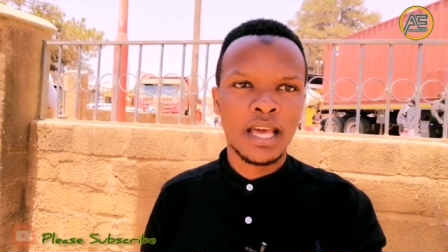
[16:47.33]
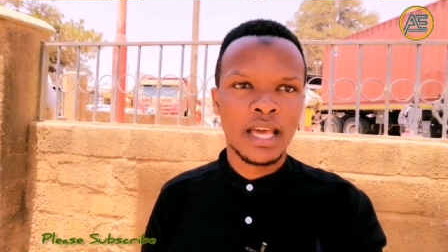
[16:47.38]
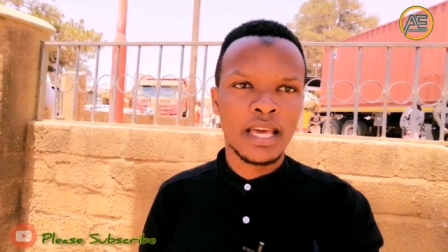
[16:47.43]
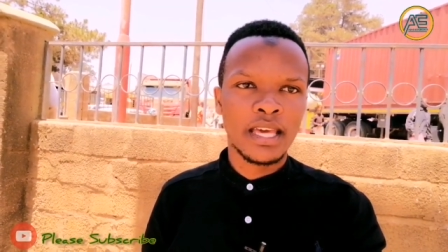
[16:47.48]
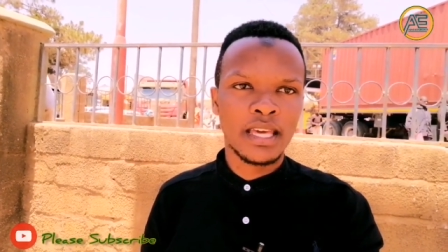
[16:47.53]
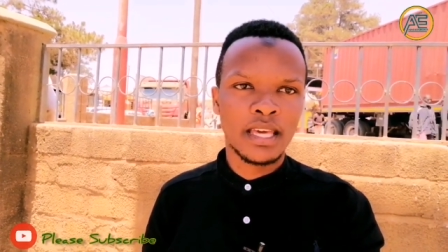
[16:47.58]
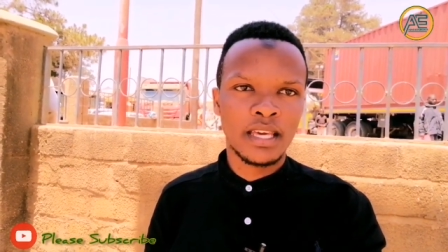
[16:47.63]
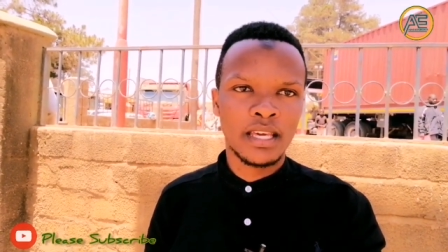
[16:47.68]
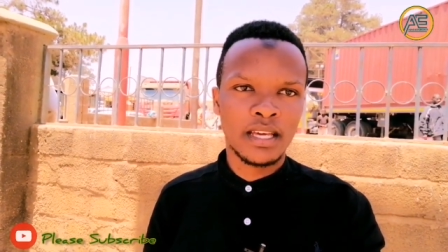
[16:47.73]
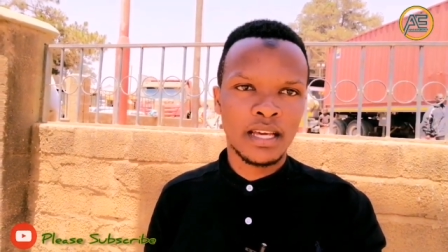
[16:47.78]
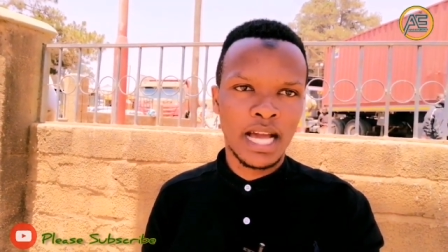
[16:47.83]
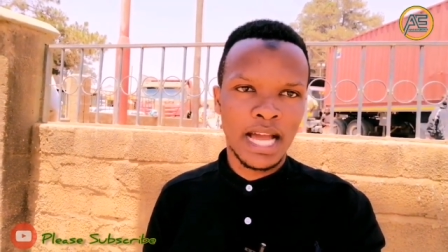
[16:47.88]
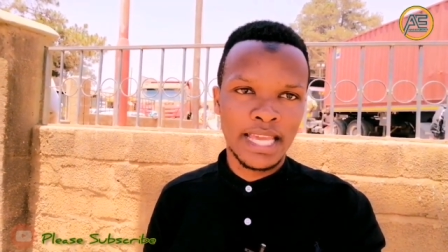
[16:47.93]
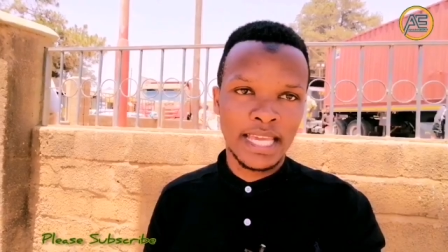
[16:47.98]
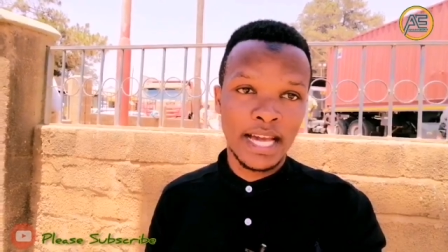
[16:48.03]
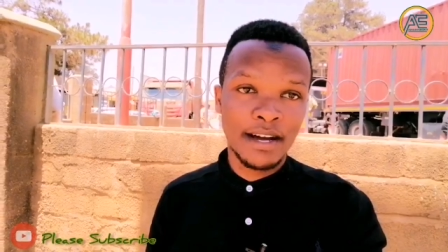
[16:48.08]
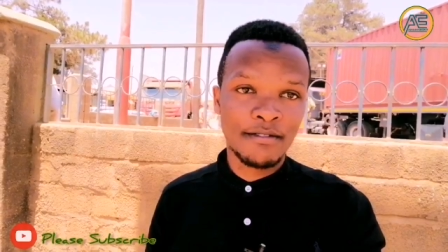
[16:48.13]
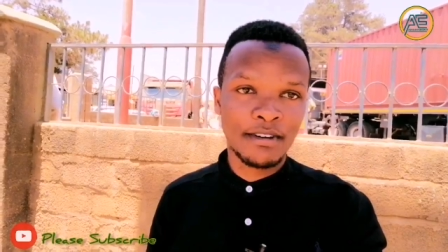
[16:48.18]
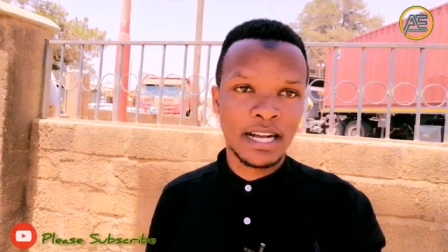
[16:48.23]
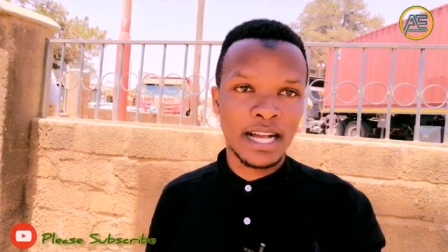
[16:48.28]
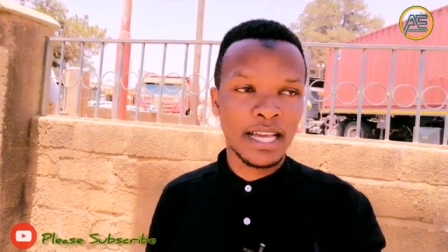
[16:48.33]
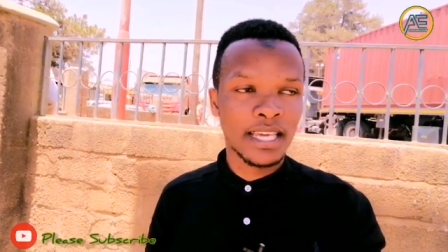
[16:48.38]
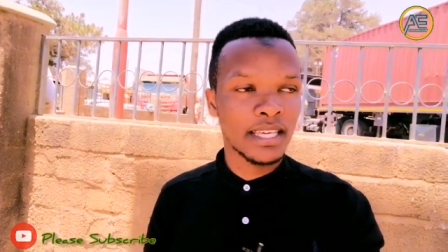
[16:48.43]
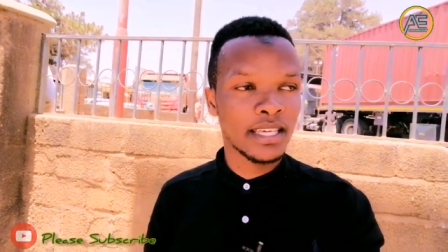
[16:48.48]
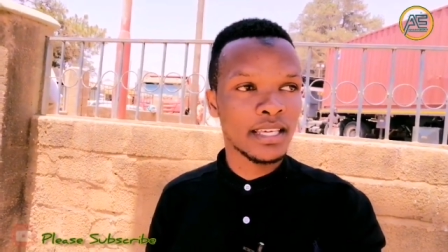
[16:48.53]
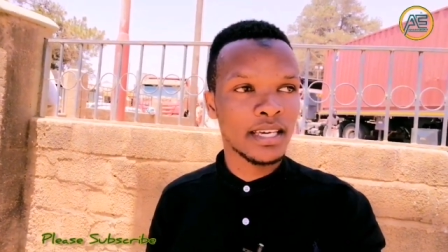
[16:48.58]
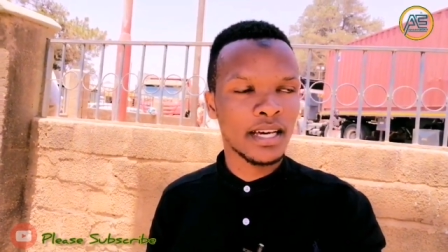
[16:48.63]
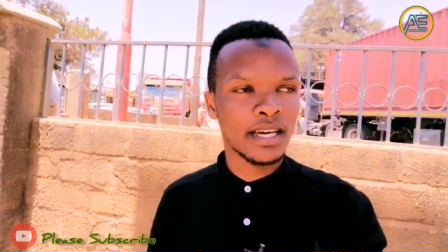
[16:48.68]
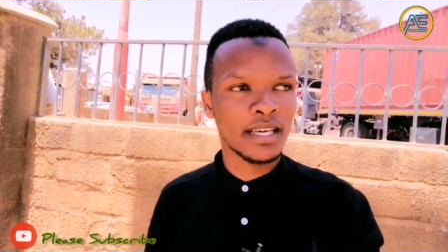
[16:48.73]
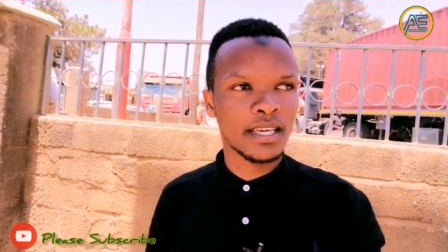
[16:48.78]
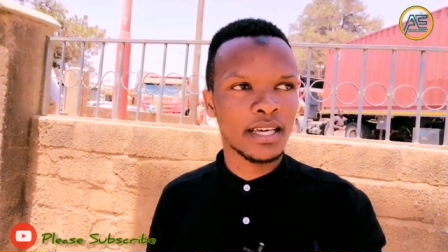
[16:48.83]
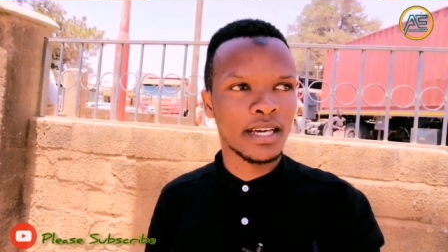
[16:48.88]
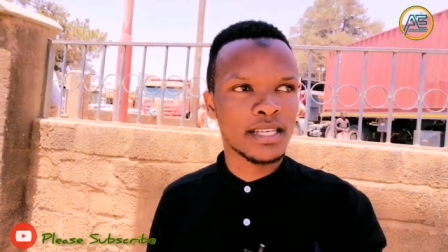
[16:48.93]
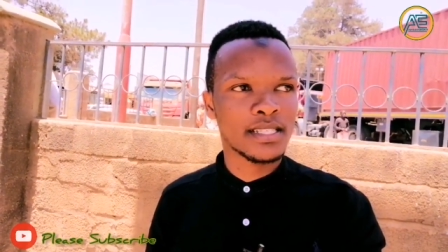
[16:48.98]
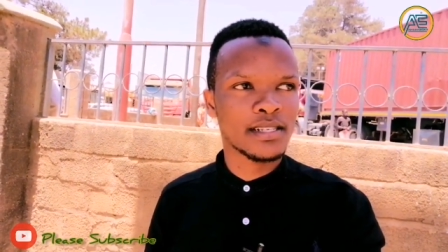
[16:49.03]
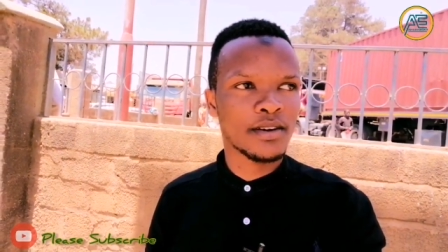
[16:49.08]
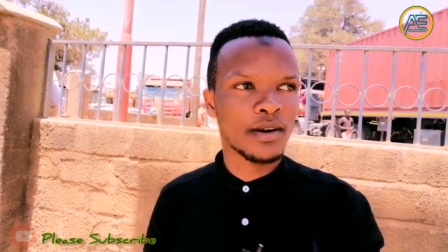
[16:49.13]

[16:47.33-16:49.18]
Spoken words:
hey, I have a guy here, he has